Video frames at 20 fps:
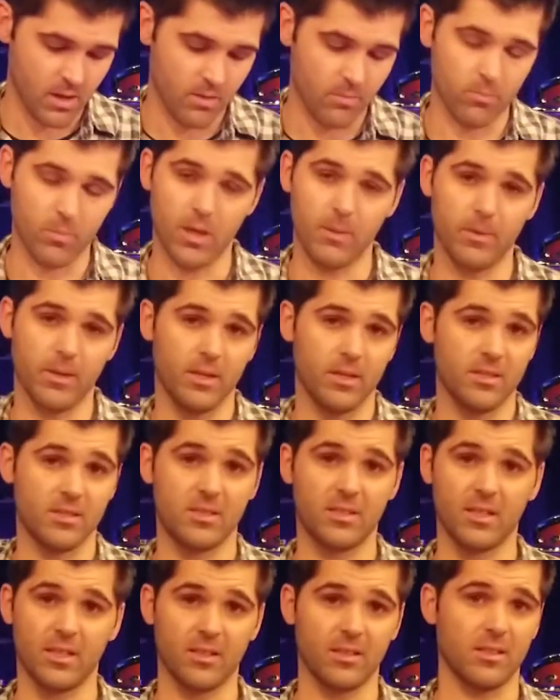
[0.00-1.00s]
Maybe
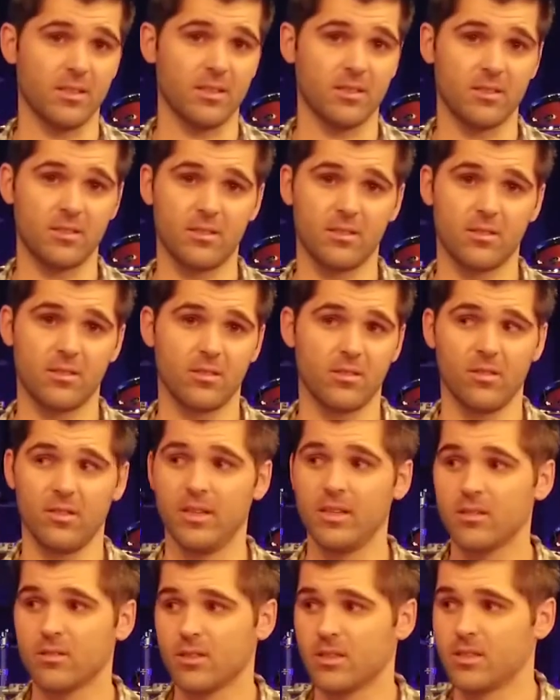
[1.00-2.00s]
sickness or an
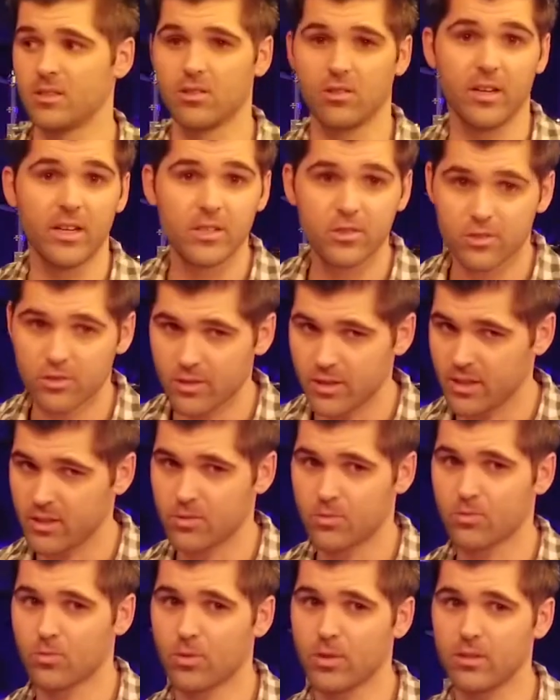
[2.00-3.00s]
illness or injury is
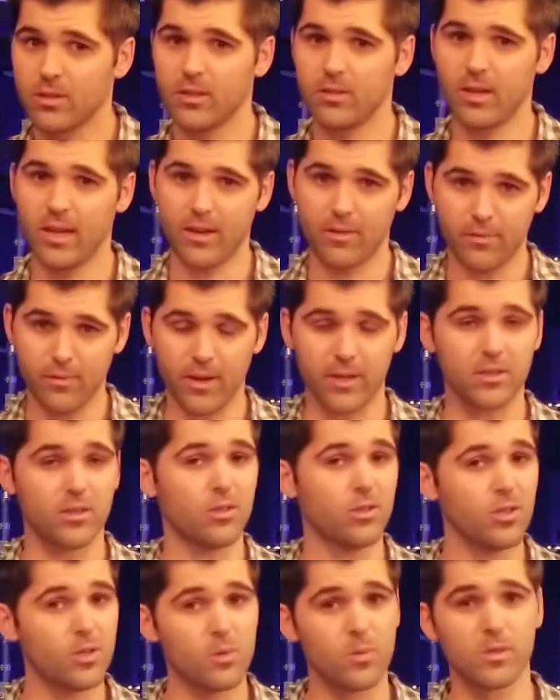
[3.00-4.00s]
really affecting
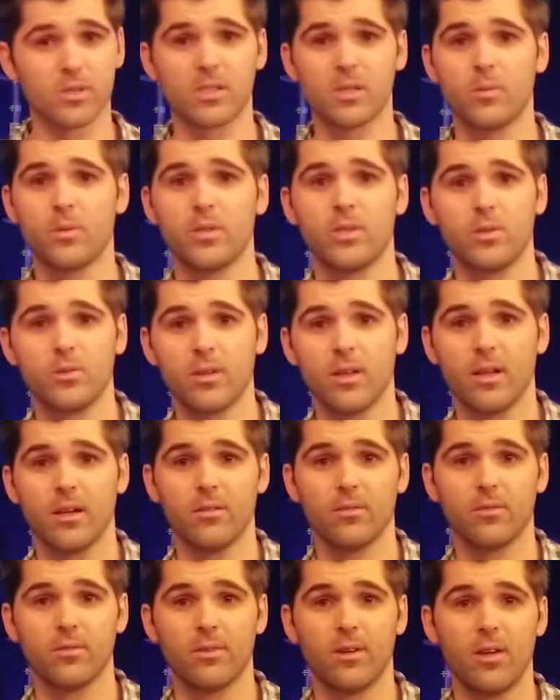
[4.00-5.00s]
you or someone you
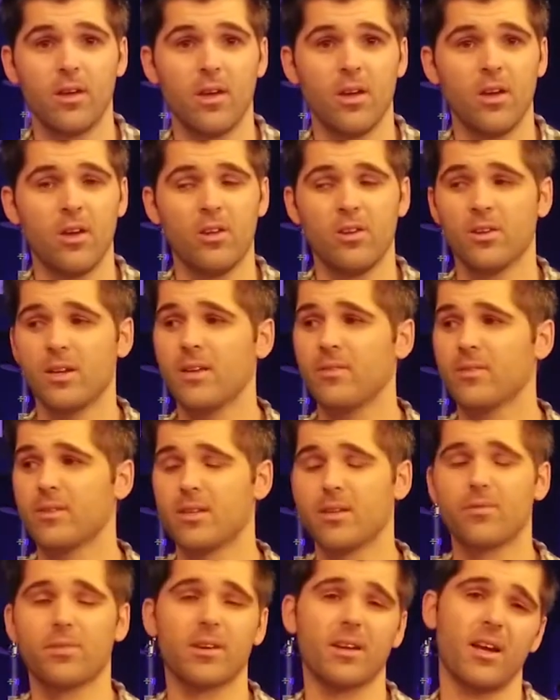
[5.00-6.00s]
love. You're going to have a
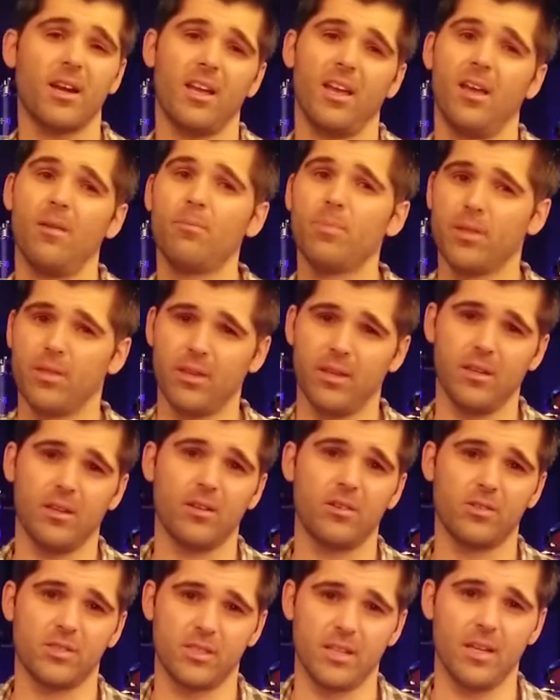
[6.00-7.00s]
different kind of empathy and
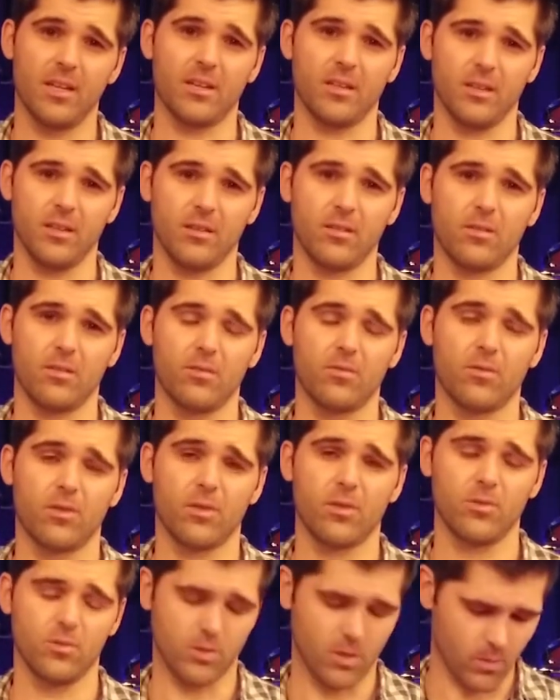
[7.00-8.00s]
understanding for
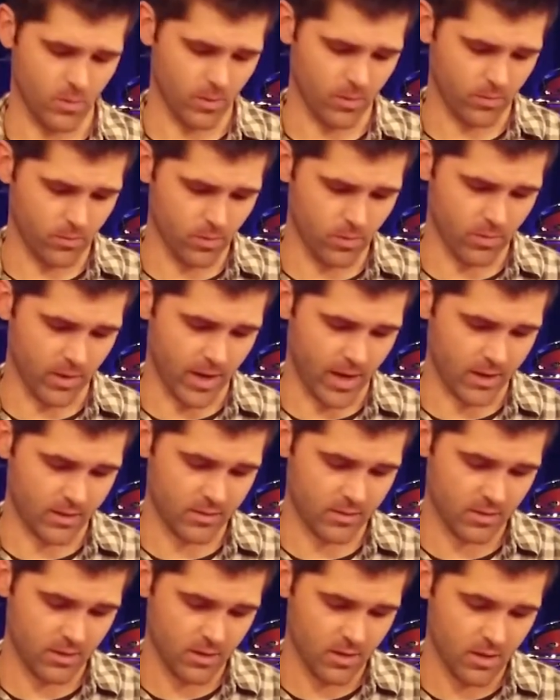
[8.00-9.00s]
those going through that.
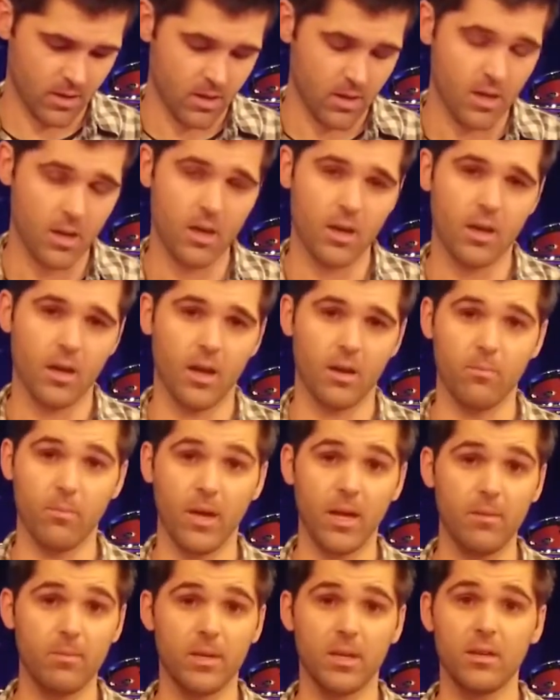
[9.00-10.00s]
And
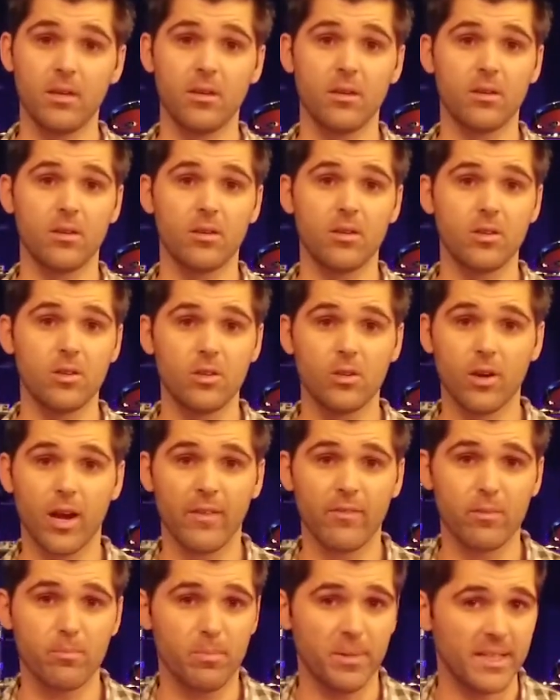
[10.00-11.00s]
maybe you're
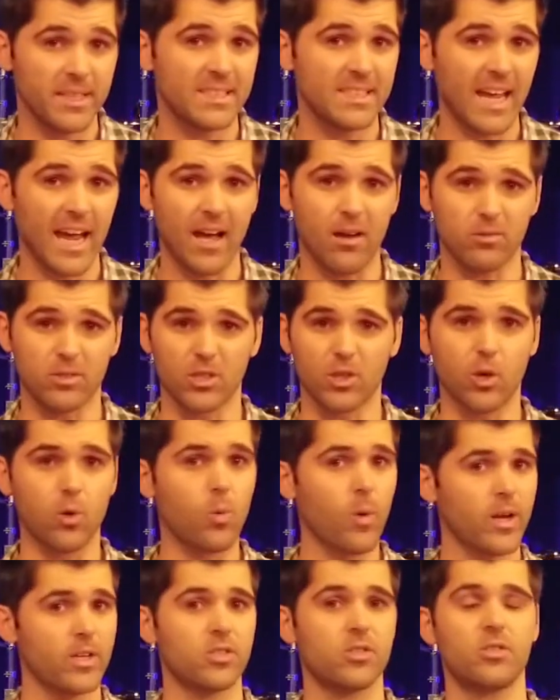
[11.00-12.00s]
having big doubts and
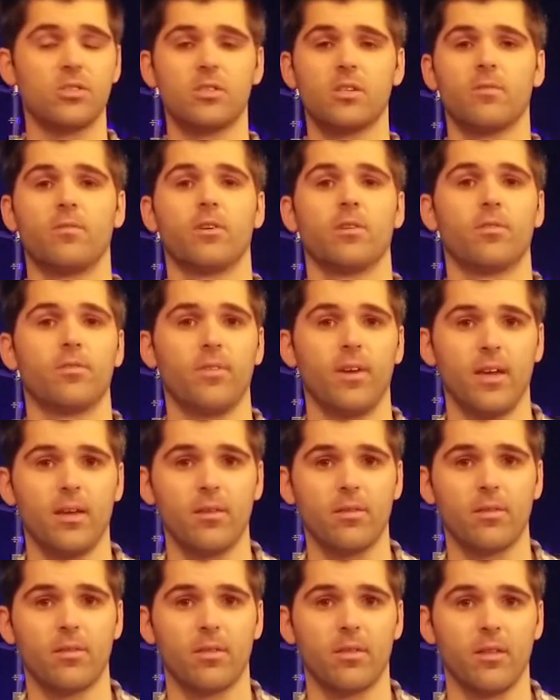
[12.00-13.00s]
questions of your
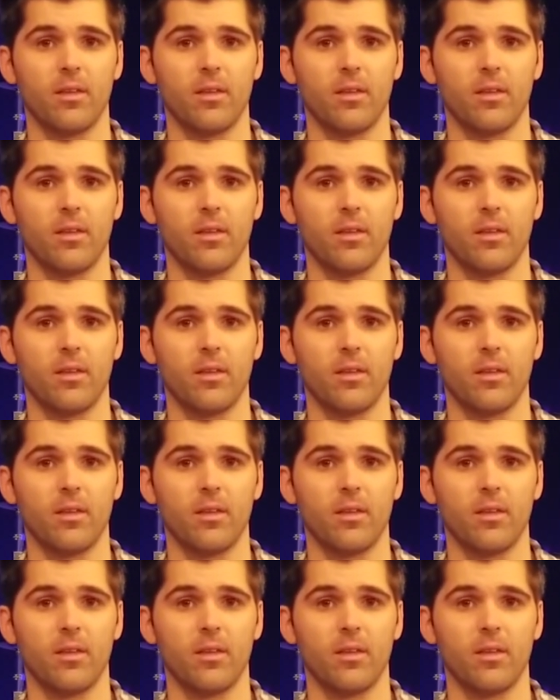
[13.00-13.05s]
faith.